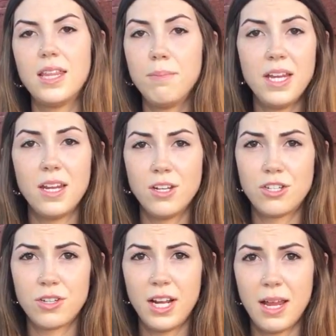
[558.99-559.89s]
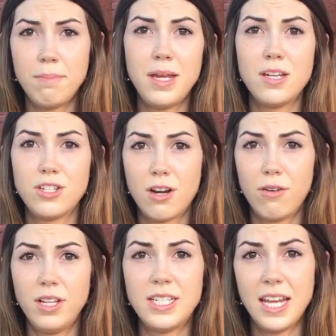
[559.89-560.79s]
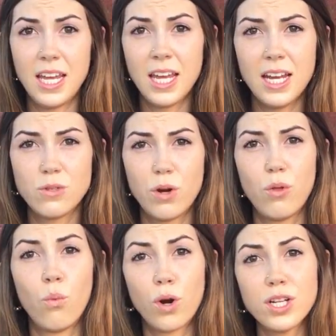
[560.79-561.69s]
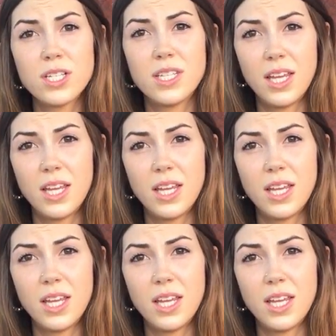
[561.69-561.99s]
the meat industry and meat in general and taking it is one of the worst